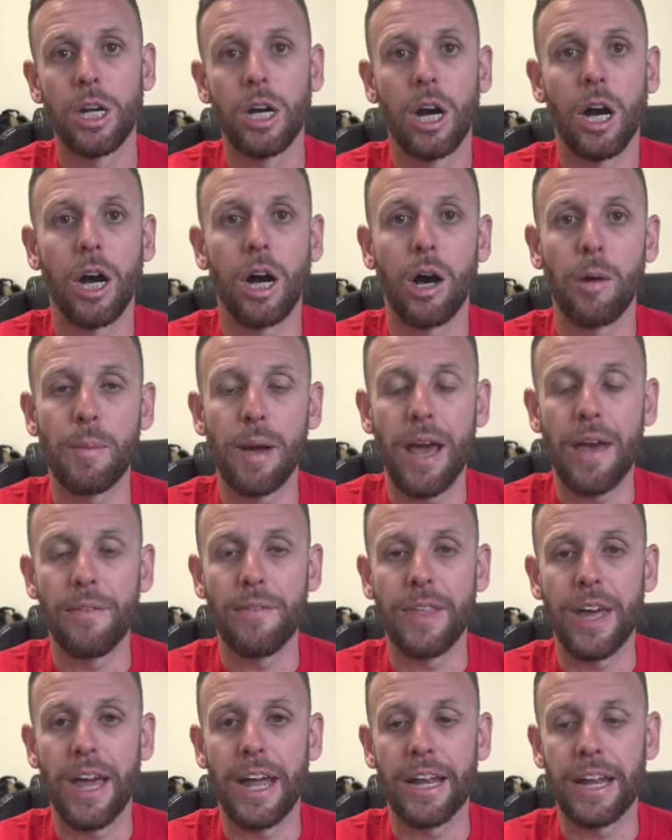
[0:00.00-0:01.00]
And
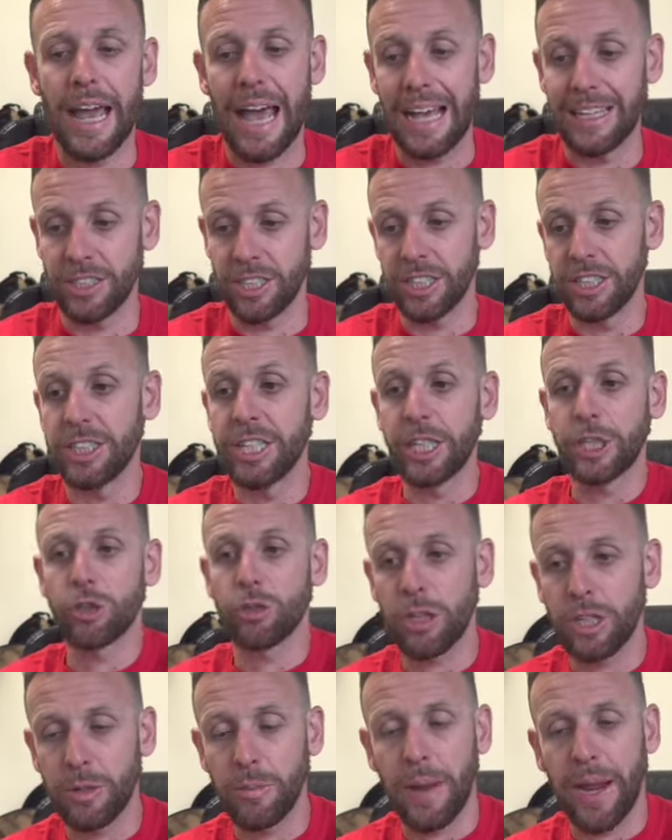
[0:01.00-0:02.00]
then as a
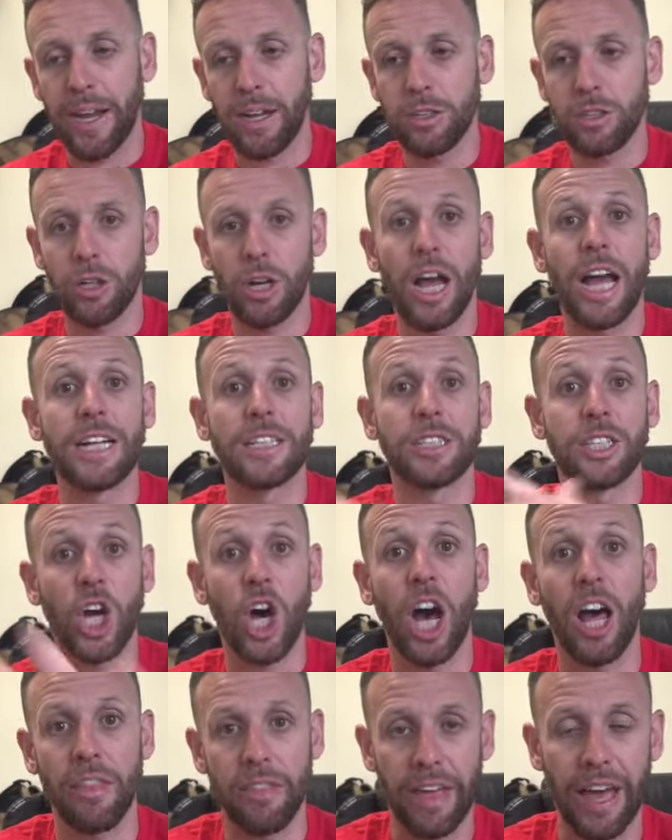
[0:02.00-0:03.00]
district manager, I
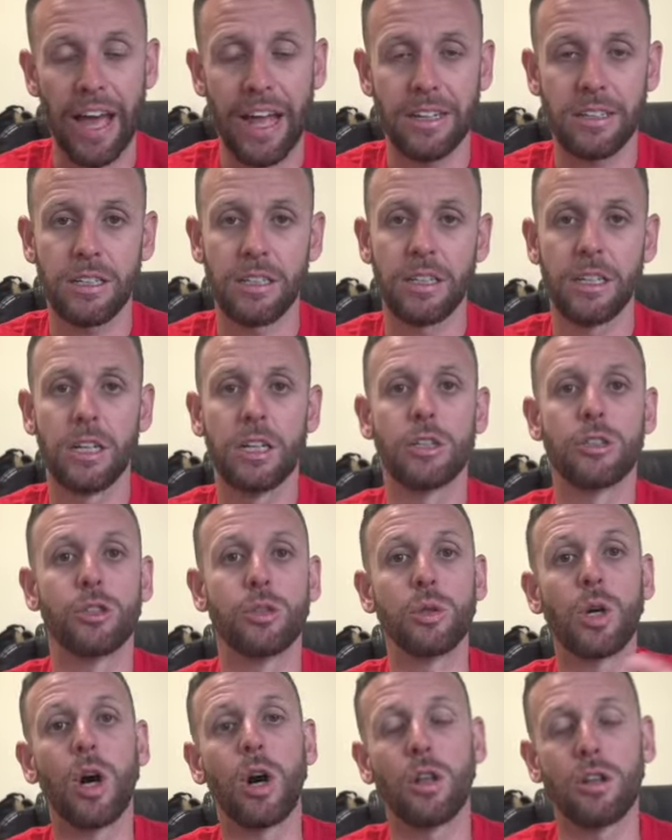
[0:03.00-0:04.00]
taught that
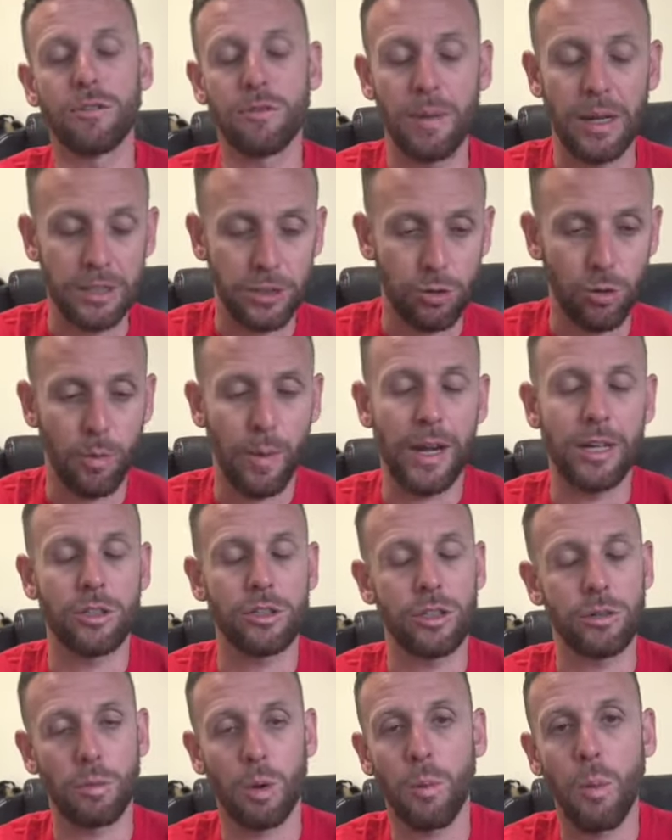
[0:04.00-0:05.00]
to all of my store managers
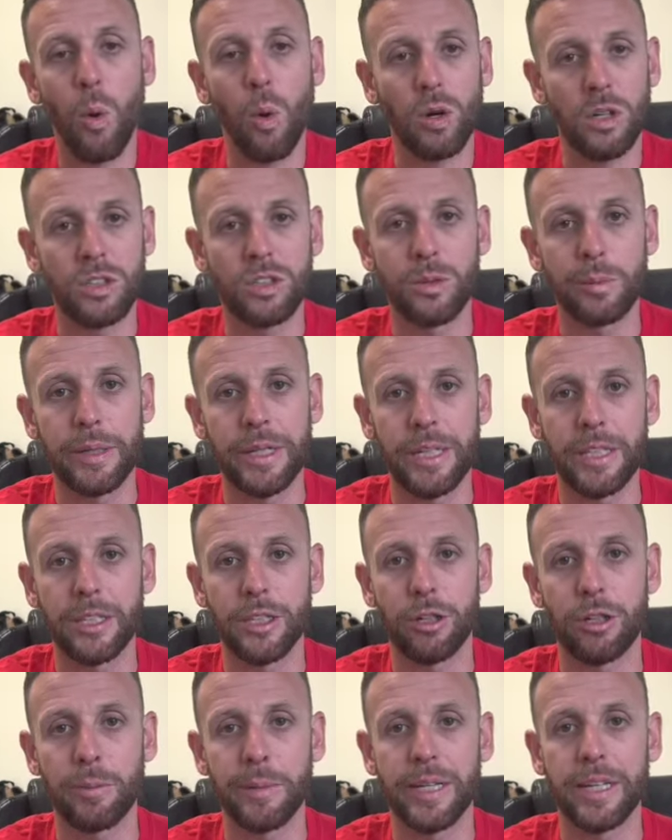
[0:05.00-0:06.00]
that reported to me, you
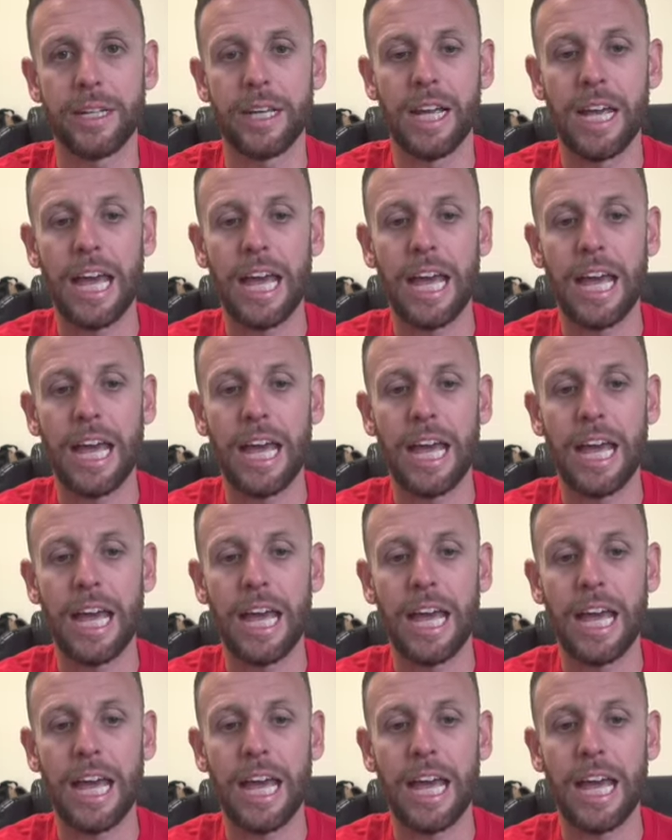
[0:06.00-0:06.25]
know what I mean?